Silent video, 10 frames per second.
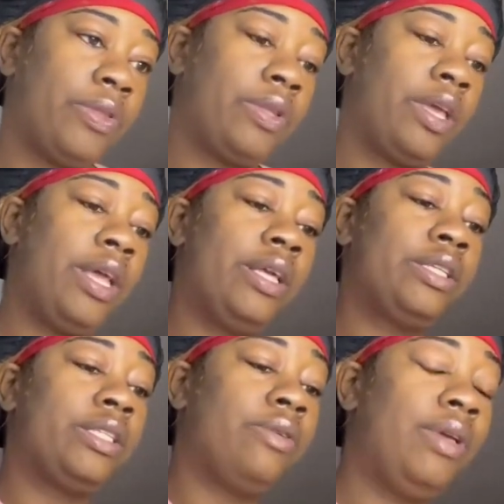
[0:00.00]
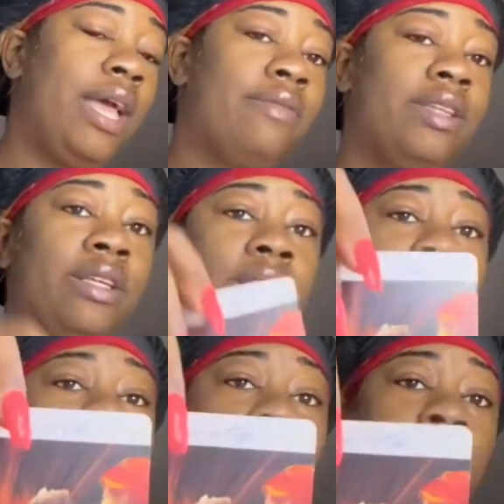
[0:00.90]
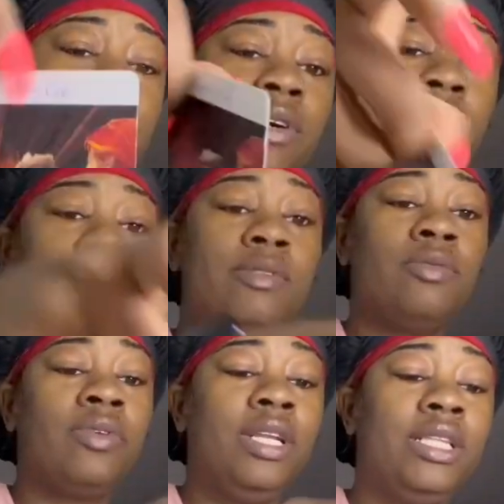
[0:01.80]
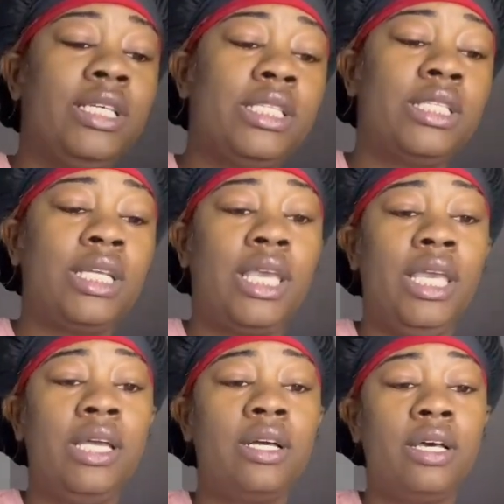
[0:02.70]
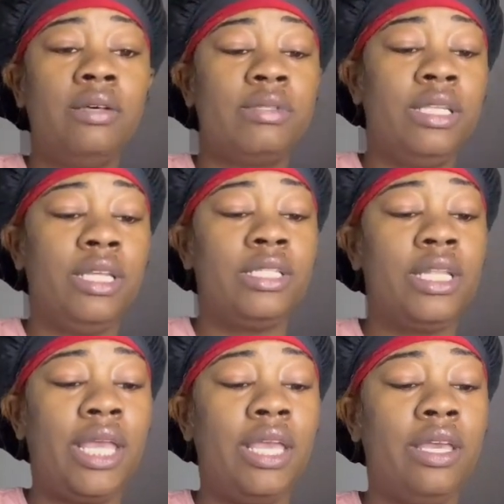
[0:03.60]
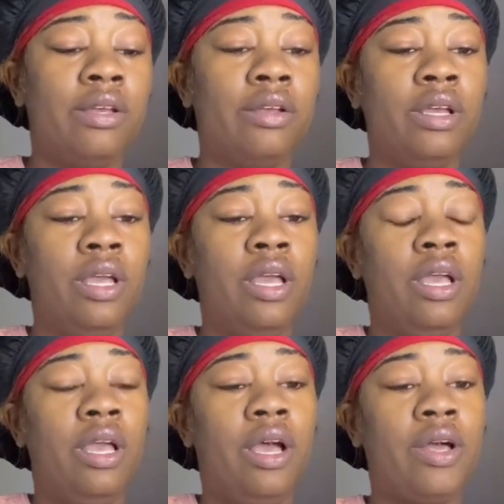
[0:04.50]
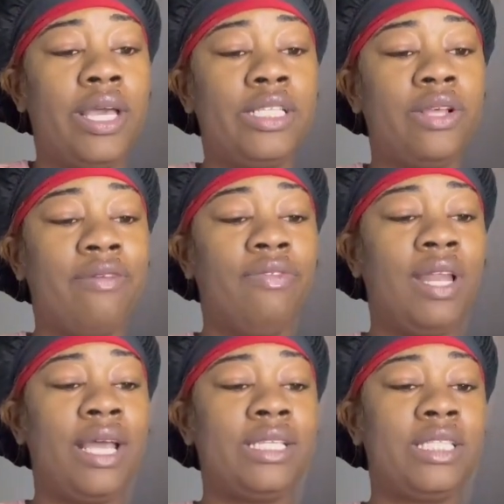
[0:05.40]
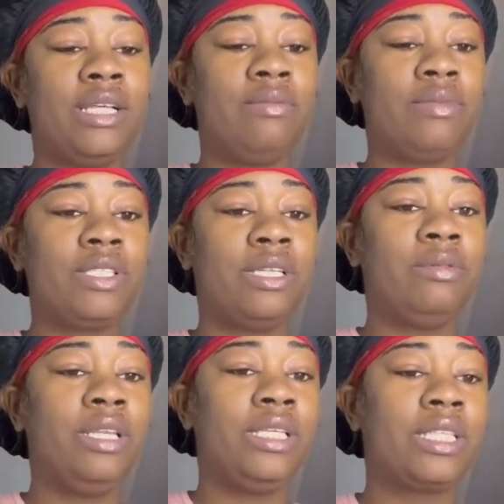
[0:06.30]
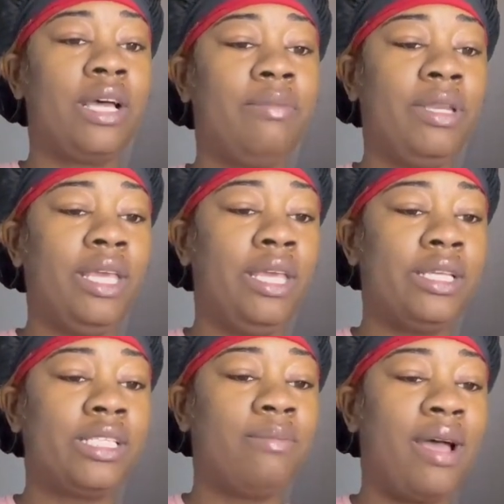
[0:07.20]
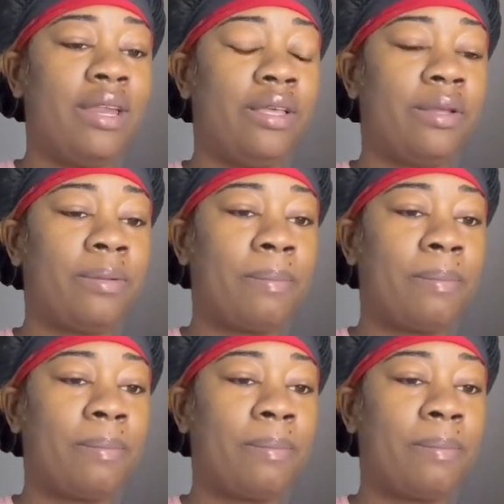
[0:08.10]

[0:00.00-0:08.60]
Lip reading: Okay, so we have the Knight of Cups. Really, this is the King of Cups in this deck here. Okay, so I feel like something is coming in. Somebody,